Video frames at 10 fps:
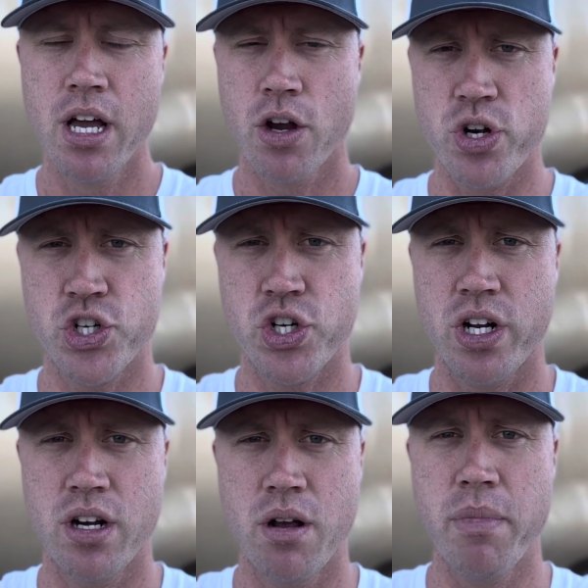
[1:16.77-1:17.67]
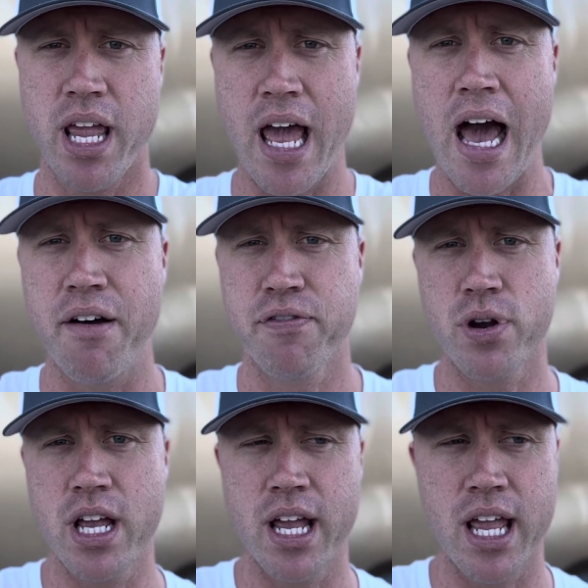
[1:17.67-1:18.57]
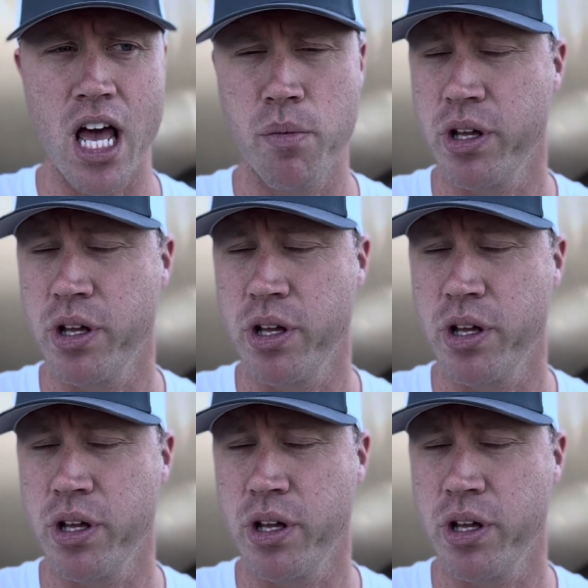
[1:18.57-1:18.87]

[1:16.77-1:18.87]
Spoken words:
Christian McCaffrey again.